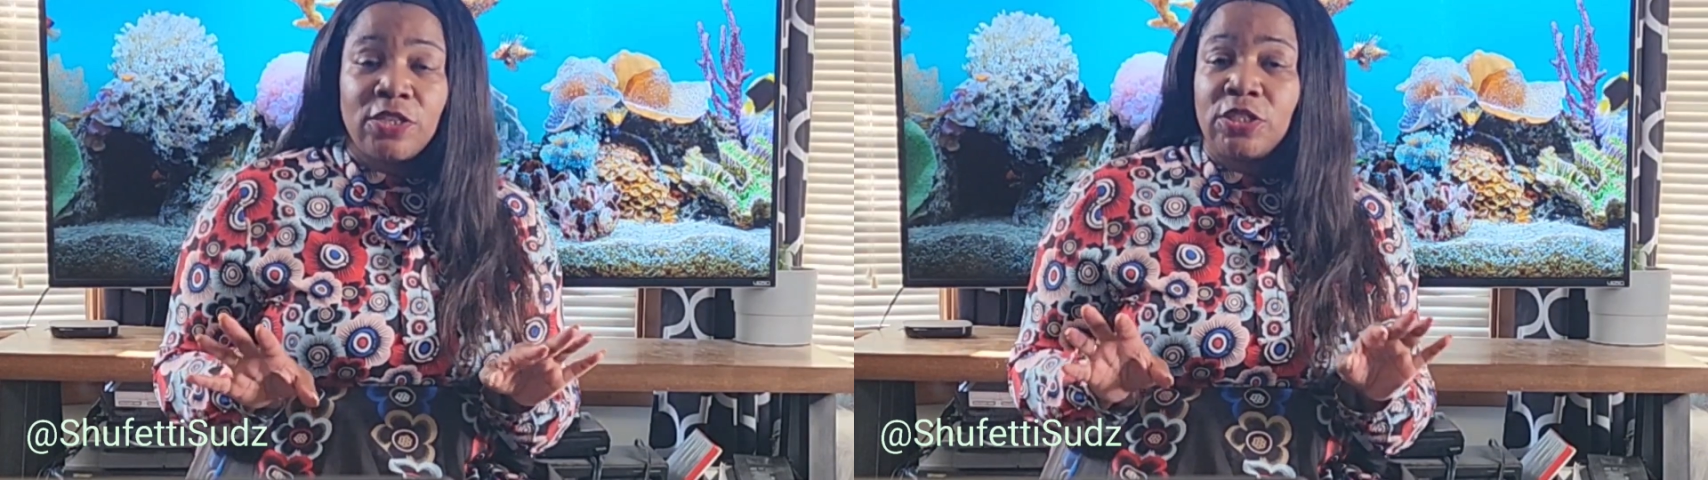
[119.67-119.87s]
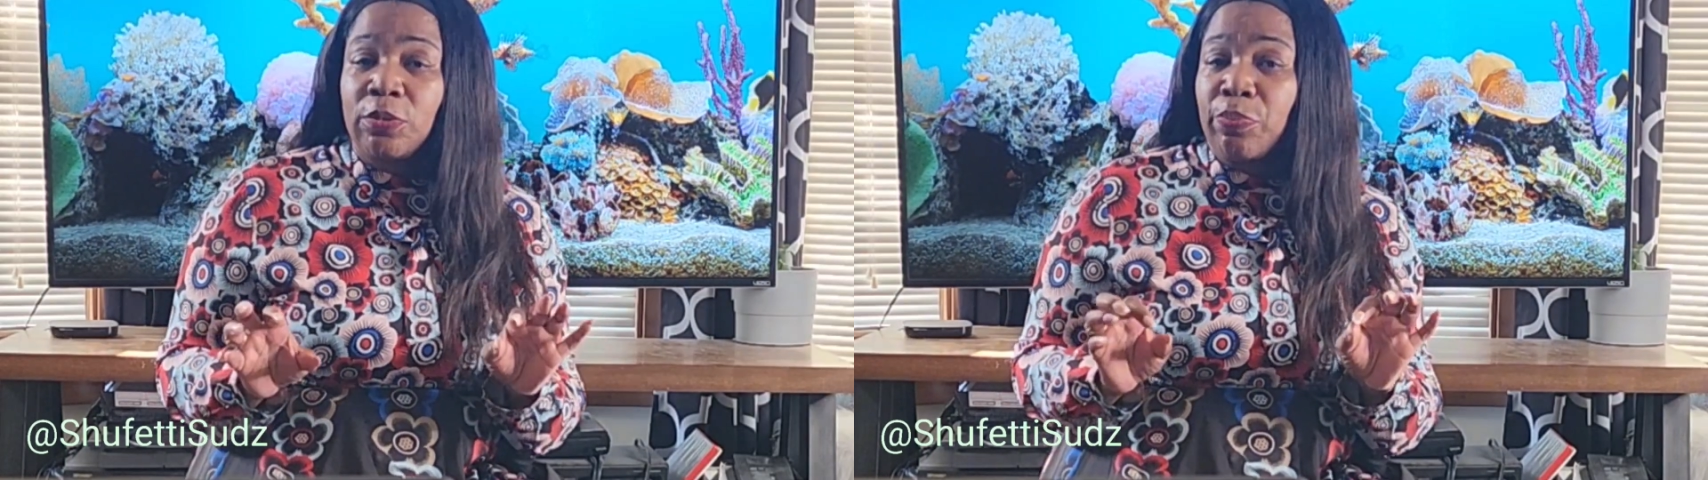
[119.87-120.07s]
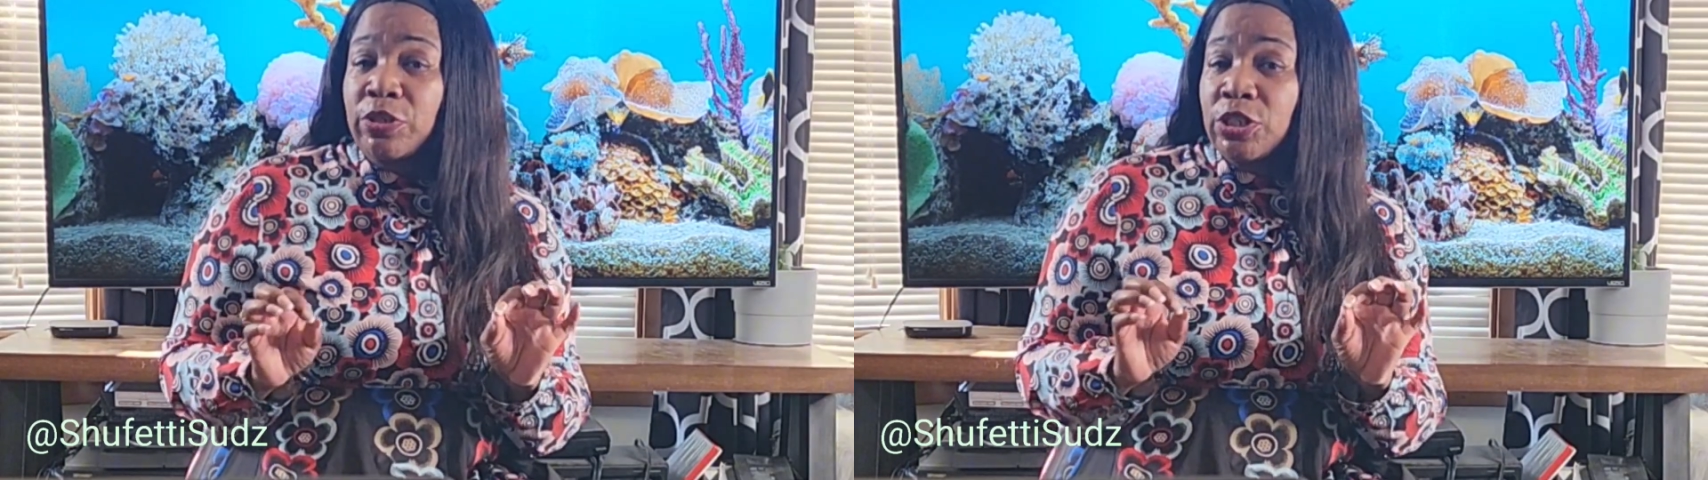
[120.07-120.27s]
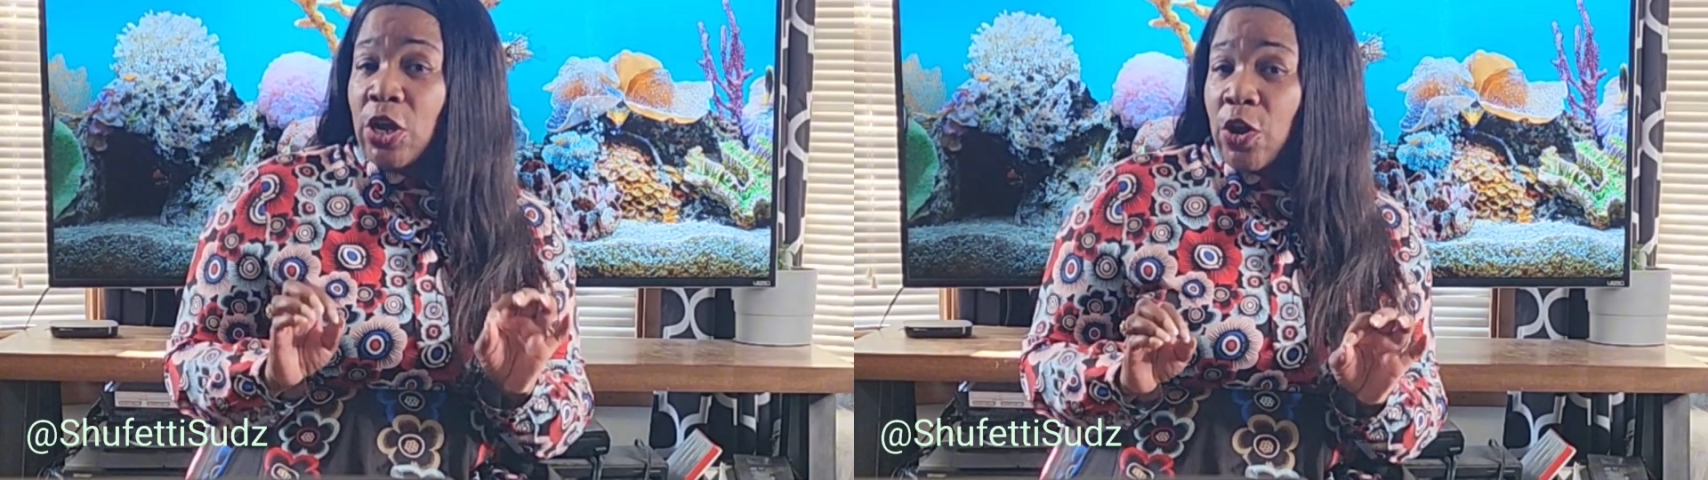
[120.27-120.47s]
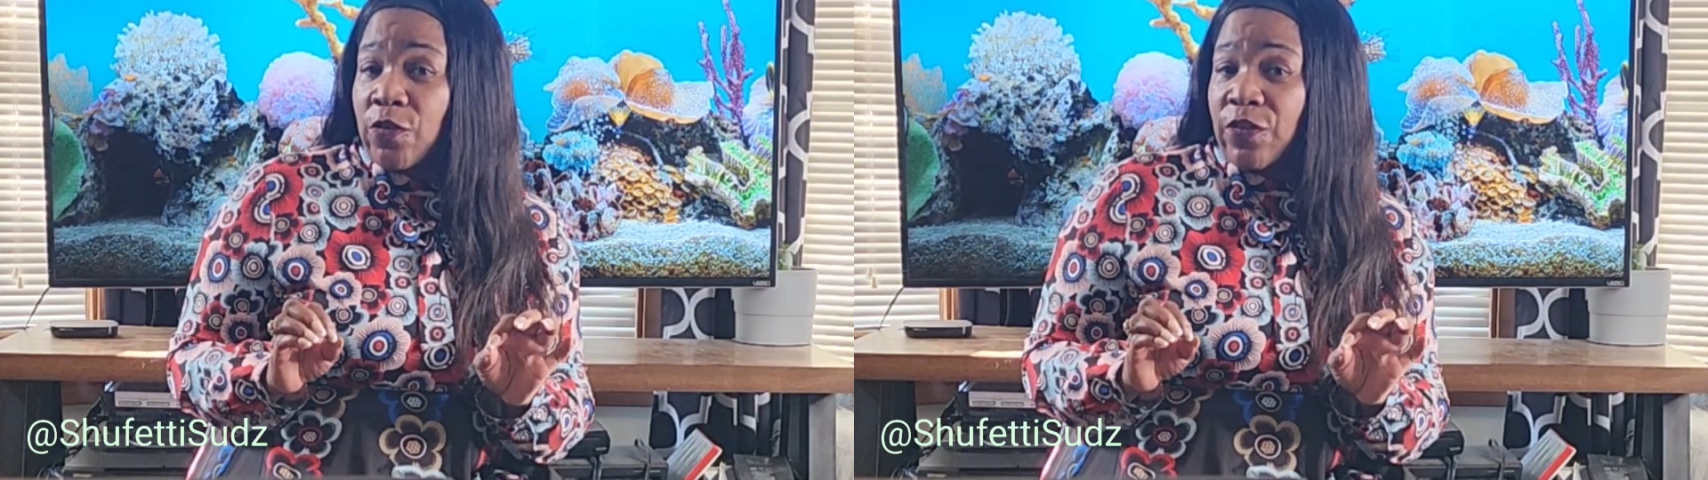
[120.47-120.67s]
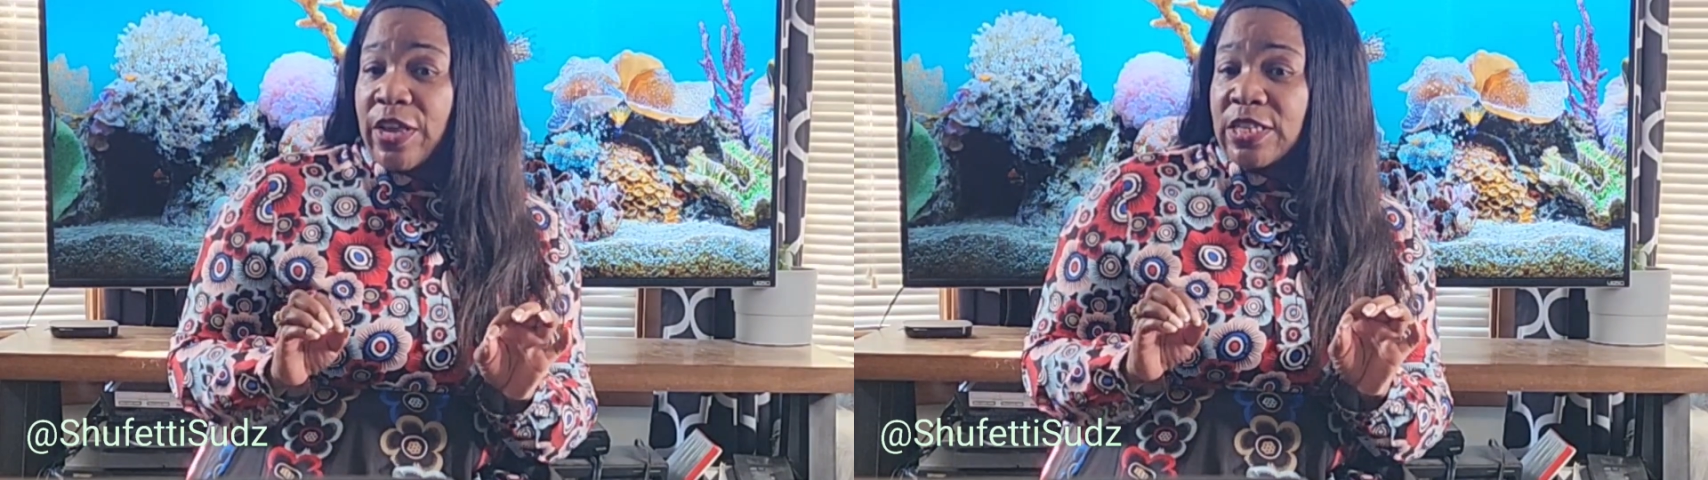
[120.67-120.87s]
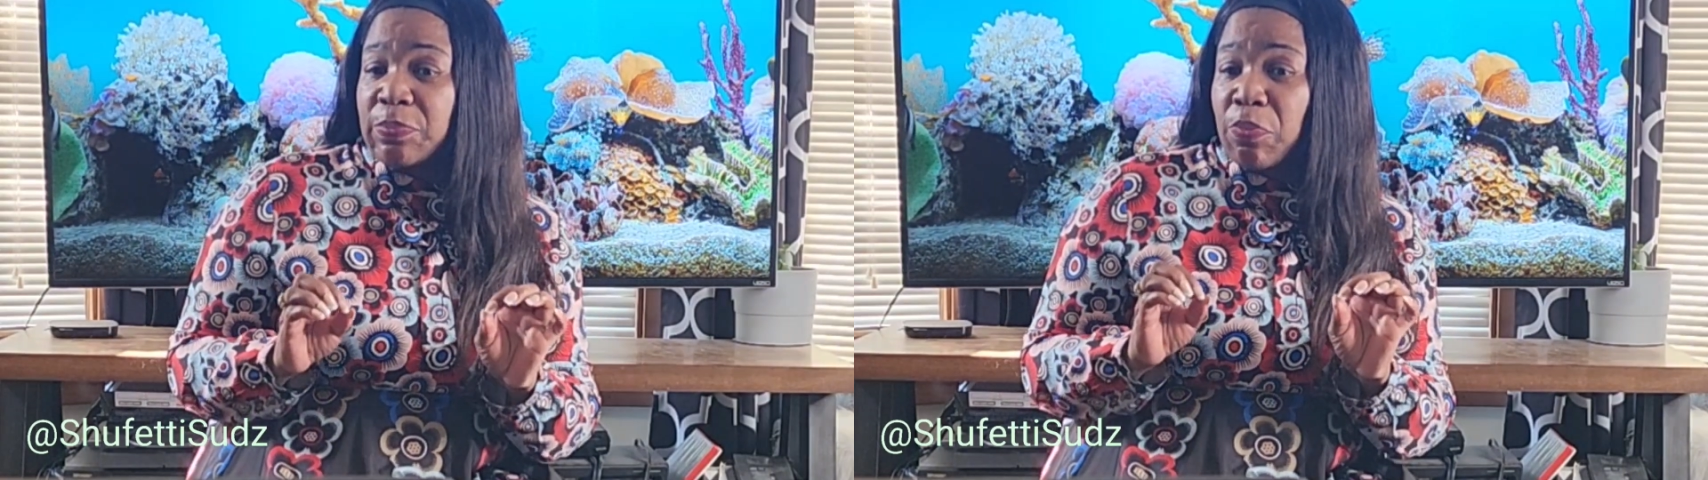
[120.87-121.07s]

to preserve its